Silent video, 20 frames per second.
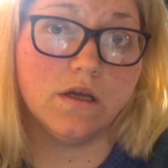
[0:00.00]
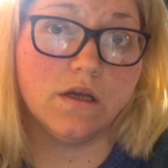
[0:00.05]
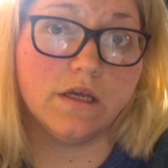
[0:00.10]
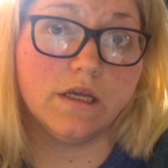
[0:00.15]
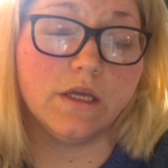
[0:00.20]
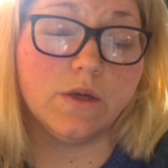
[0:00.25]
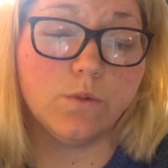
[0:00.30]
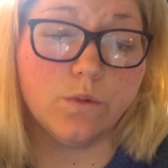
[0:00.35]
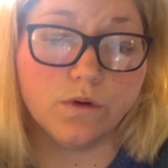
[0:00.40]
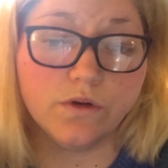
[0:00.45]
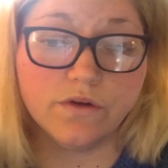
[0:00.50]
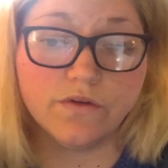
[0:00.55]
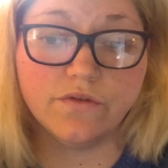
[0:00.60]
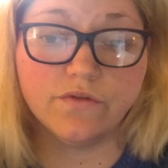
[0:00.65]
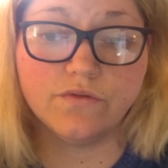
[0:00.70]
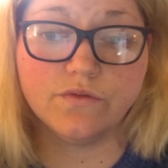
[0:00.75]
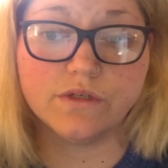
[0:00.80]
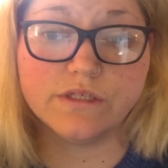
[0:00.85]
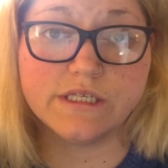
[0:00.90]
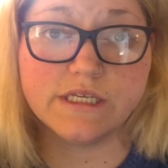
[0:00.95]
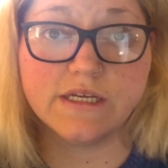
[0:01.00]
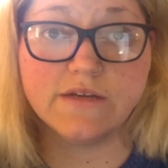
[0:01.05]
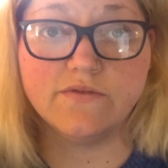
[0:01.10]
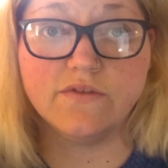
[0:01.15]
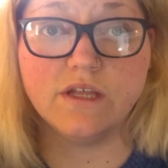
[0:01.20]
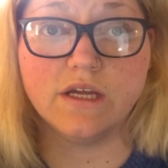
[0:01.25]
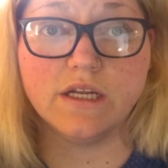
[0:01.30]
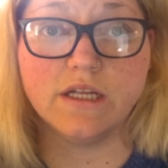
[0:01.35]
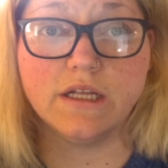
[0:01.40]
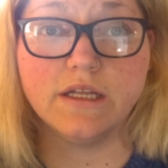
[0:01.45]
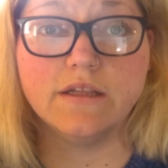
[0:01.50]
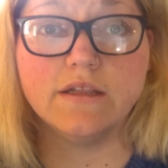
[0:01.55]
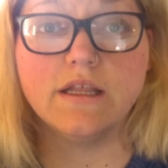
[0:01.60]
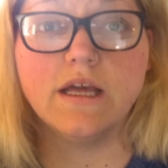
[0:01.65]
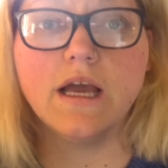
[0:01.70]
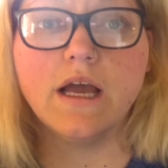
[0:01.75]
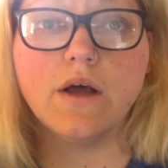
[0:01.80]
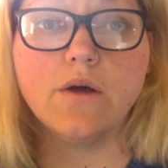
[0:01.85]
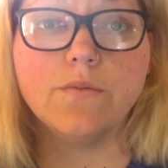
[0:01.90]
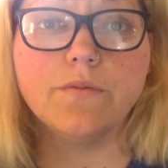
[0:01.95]
he would have received that it, the
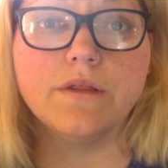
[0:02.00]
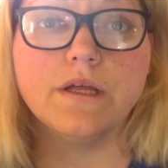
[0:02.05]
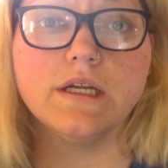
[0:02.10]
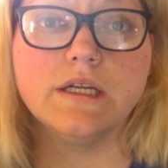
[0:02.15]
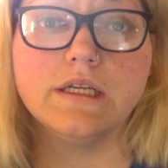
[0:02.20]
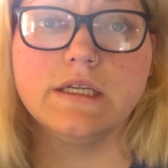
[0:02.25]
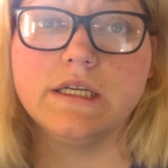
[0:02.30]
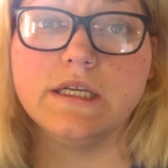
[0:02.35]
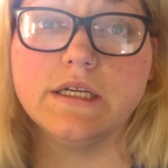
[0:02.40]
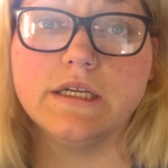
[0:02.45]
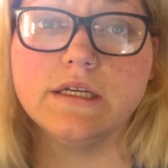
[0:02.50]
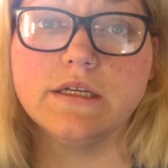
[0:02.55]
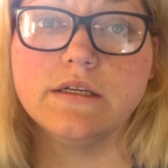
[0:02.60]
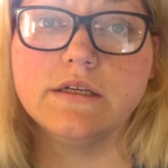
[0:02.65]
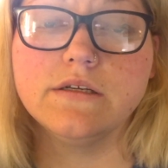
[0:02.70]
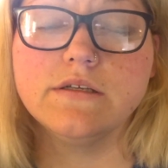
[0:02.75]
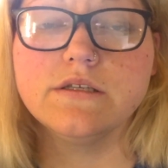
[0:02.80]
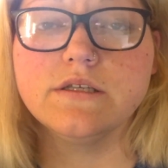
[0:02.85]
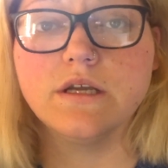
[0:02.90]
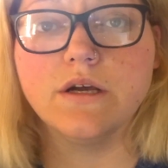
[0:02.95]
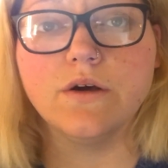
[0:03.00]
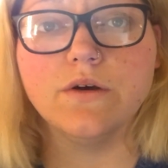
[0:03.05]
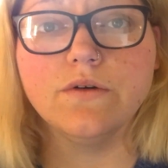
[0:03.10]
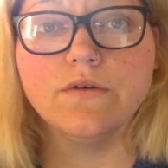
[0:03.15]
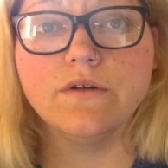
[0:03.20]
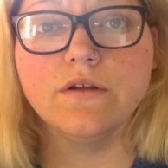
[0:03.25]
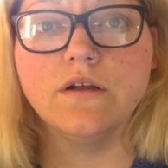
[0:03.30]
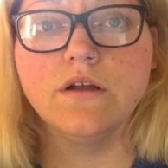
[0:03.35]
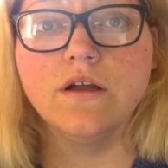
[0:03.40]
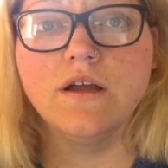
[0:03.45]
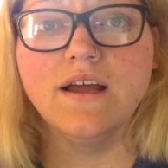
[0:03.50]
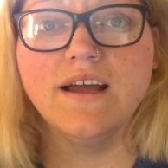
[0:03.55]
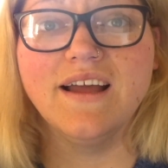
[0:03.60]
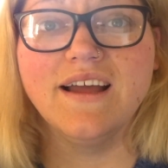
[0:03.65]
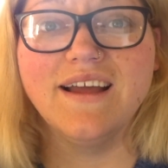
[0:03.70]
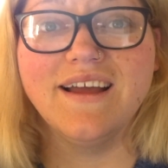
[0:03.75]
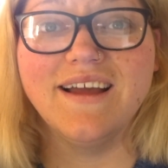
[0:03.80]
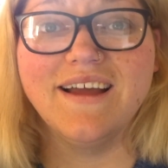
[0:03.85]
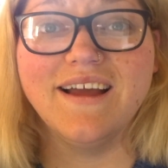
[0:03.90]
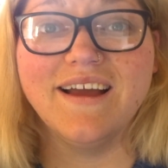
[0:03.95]
help that he needed so
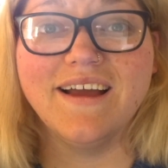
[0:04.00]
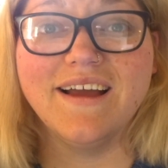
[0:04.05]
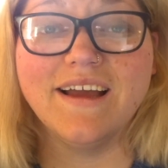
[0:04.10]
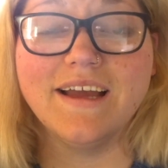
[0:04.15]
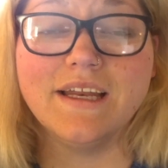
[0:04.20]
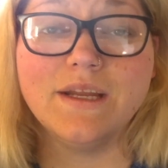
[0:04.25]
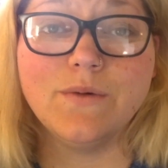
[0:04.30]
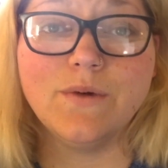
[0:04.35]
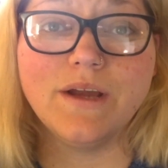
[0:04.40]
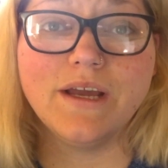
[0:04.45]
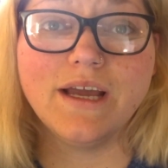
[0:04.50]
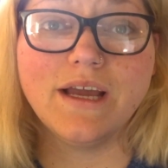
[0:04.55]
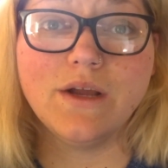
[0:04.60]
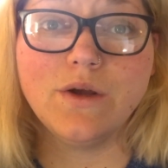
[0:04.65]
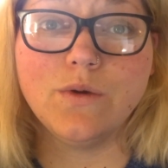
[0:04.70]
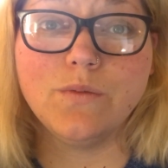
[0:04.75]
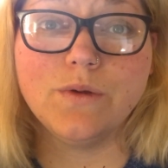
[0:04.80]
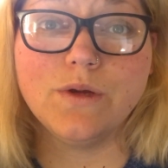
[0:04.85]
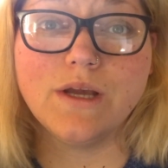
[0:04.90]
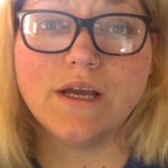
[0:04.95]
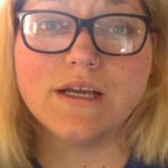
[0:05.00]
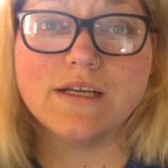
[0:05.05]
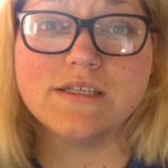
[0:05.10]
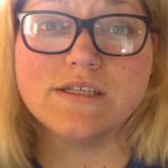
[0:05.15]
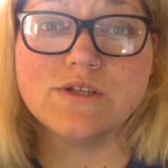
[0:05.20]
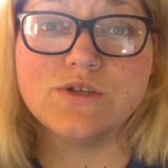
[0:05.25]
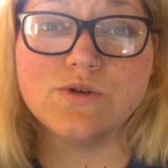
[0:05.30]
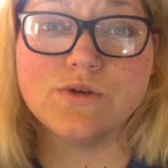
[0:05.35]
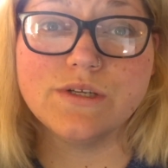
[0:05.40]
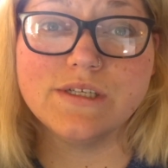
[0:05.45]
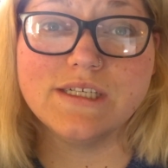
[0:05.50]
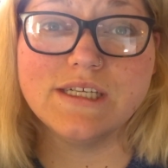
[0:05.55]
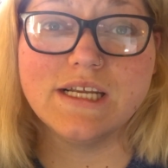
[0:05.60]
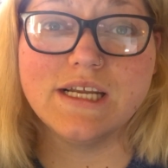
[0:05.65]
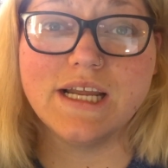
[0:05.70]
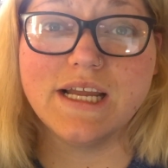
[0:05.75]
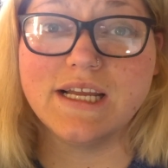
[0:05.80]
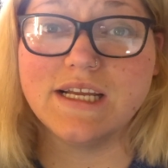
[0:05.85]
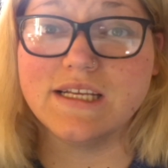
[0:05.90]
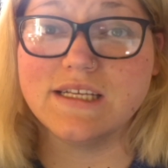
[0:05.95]
anyway i hope you guys enjoyed
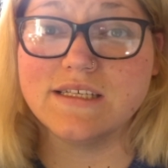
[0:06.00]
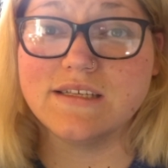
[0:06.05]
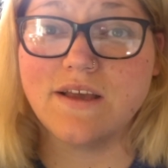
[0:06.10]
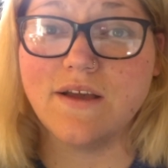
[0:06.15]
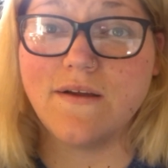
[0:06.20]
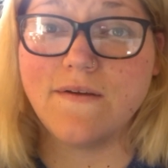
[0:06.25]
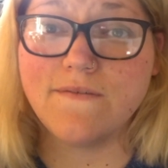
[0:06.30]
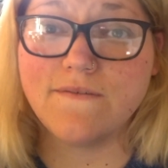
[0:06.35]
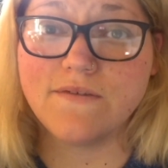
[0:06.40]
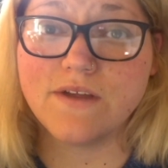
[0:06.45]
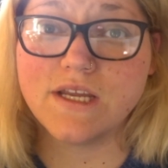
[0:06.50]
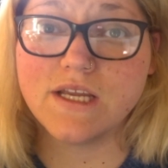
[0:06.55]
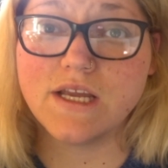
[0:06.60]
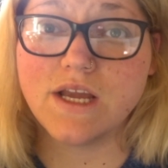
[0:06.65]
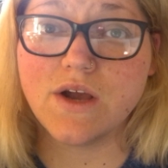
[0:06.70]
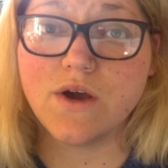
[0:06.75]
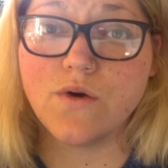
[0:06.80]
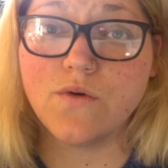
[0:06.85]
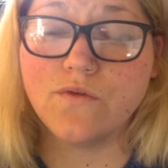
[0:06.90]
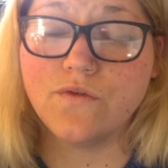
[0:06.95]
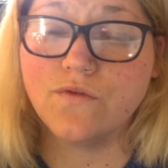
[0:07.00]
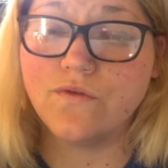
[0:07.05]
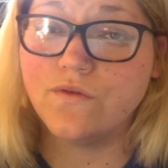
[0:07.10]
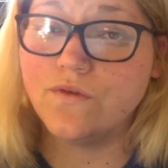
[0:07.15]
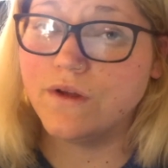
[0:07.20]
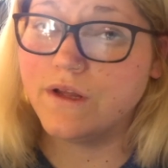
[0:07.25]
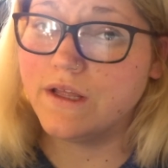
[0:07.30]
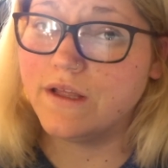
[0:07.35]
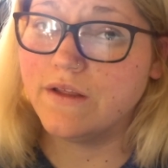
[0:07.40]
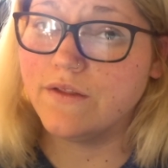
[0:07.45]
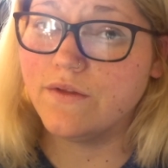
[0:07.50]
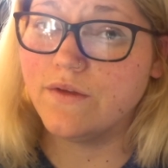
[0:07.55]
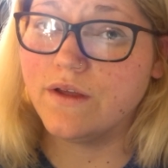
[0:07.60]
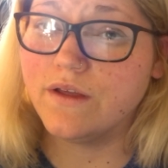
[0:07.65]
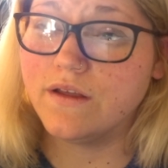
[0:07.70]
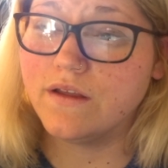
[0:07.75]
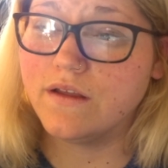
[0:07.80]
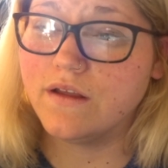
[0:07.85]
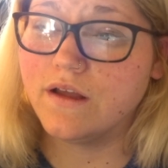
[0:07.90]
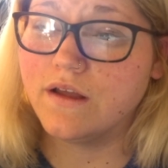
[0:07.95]
today's video
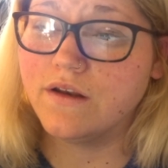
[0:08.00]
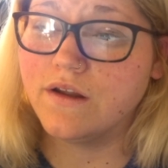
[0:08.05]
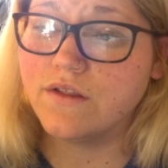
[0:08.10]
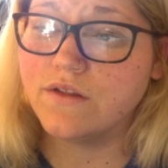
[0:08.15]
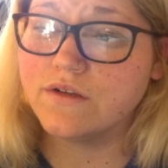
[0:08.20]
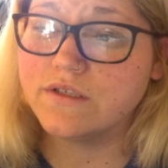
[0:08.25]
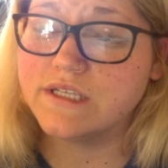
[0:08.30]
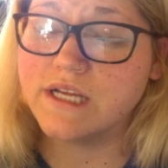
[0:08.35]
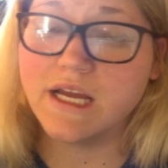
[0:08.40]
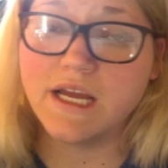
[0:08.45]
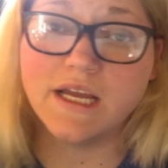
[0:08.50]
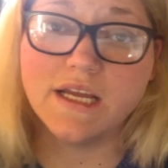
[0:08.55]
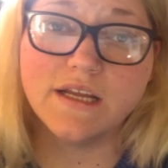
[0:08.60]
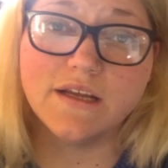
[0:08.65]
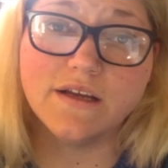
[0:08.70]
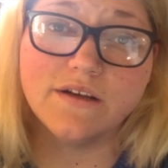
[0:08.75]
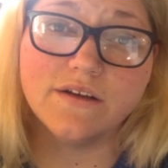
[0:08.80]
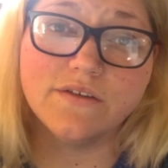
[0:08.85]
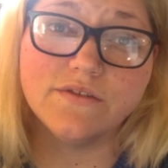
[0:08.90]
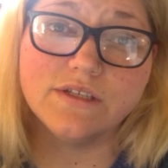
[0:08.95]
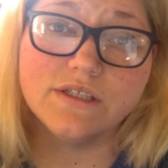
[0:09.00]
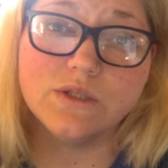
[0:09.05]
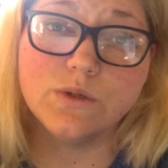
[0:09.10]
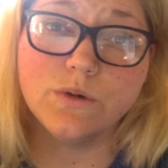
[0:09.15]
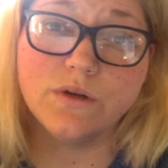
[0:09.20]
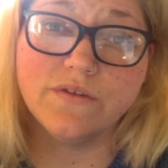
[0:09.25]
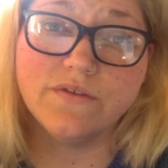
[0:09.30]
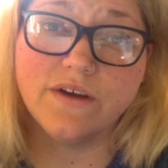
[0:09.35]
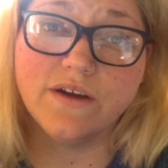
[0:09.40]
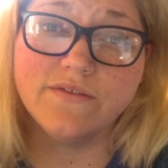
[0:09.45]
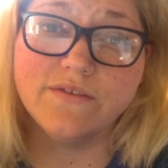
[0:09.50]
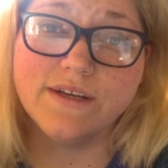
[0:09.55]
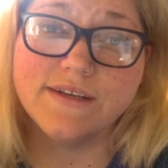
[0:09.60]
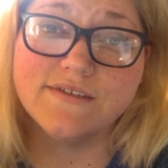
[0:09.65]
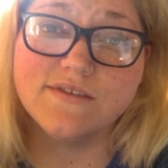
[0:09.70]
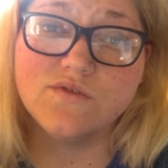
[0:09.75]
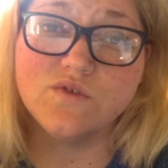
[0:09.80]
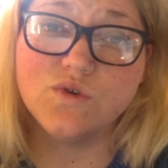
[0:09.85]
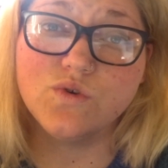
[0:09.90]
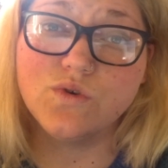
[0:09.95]
another day of the 25 days
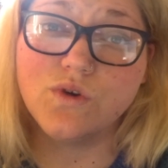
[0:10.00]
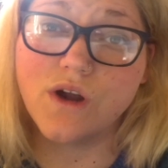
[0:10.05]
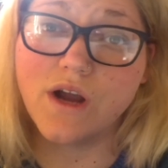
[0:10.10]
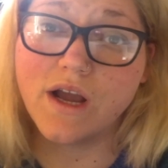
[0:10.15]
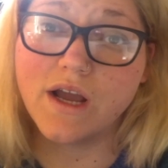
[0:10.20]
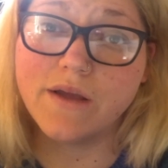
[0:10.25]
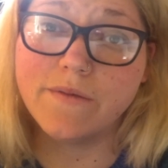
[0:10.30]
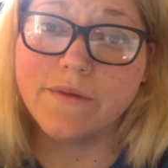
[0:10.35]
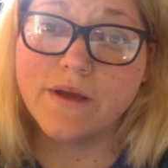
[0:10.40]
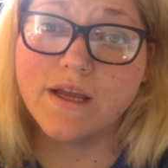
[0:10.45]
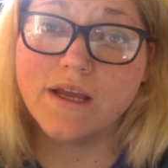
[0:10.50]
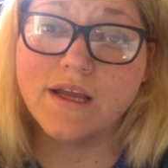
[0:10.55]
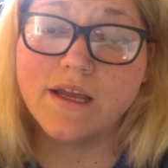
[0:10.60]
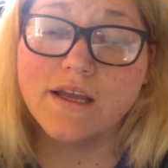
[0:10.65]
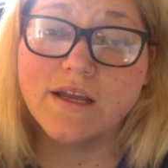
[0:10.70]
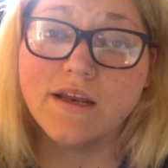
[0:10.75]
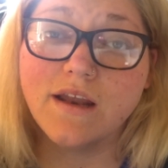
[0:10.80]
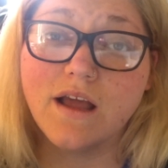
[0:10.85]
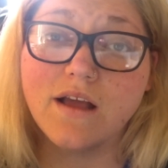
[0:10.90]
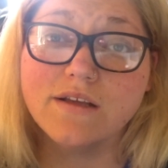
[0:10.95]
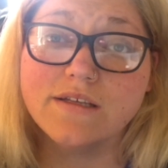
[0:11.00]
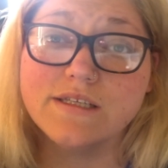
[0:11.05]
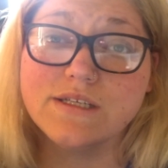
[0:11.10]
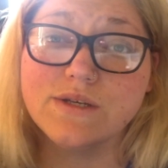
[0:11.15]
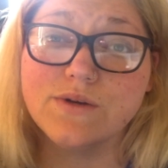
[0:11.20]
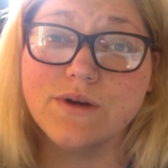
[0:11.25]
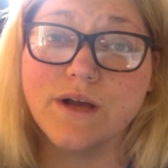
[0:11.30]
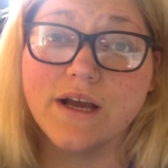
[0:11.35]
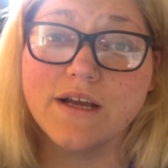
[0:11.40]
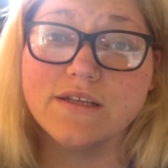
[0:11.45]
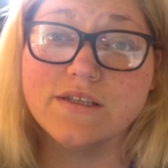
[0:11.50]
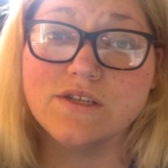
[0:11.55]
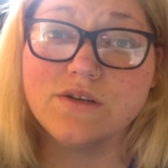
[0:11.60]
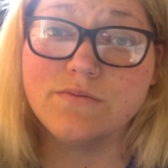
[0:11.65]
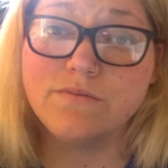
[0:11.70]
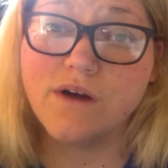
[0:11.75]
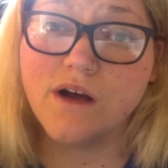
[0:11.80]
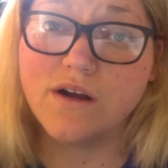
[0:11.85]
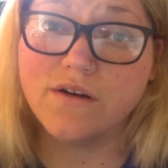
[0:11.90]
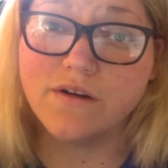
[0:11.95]
of true crime and i'll see you guys
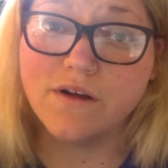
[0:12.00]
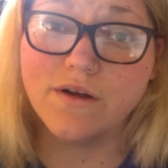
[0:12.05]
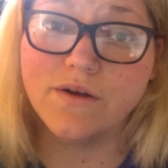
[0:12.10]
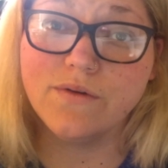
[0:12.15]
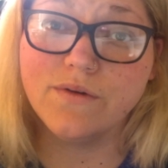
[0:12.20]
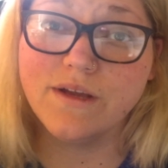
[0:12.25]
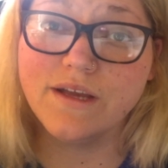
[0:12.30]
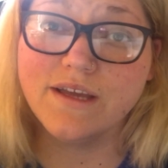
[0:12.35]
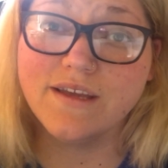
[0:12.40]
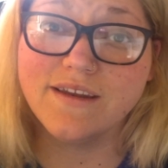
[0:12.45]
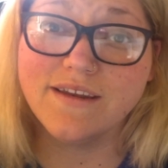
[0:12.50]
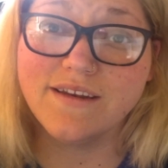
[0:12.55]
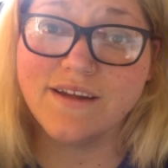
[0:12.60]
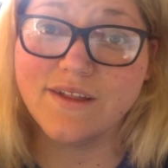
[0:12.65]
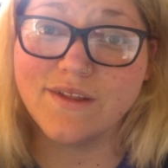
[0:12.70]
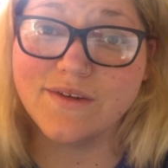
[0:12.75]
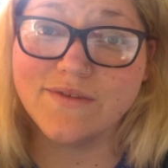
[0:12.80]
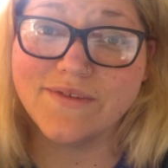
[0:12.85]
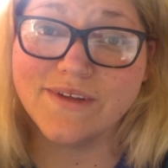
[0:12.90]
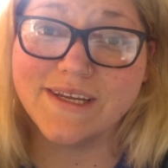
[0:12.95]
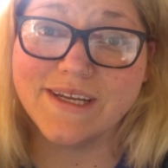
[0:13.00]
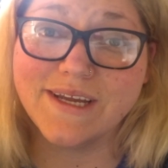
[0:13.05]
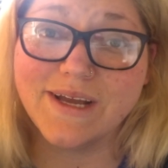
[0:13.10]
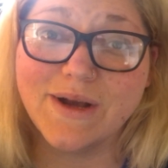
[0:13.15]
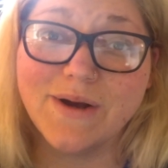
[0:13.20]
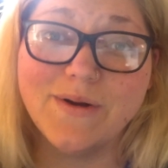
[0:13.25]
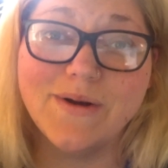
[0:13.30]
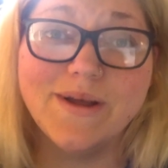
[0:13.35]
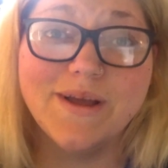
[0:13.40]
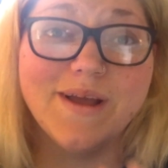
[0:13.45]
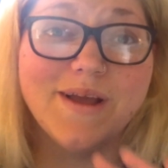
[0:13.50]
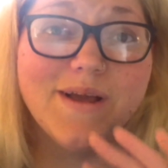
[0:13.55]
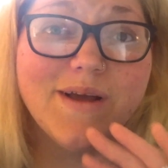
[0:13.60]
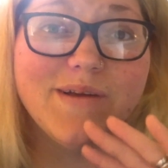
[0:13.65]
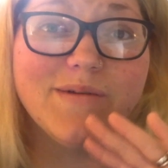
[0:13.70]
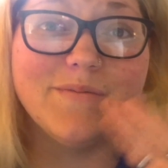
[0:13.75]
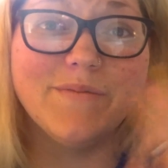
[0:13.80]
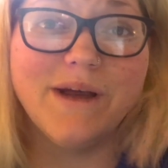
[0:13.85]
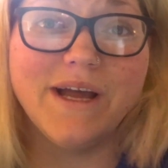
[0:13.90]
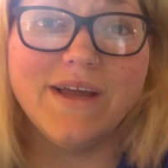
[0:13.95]
tomorrow in another video
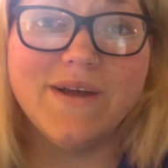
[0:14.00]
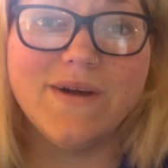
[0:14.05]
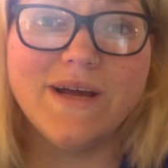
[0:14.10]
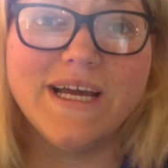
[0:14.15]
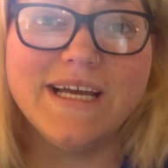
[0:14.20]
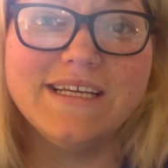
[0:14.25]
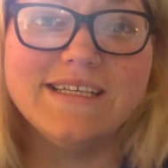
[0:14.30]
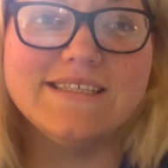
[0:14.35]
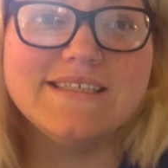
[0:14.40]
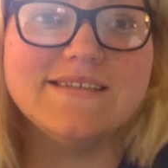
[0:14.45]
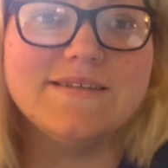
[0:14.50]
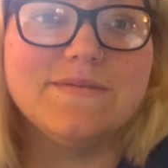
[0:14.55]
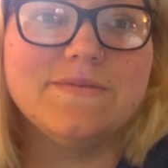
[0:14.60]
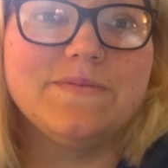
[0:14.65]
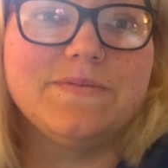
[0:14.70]
bye guys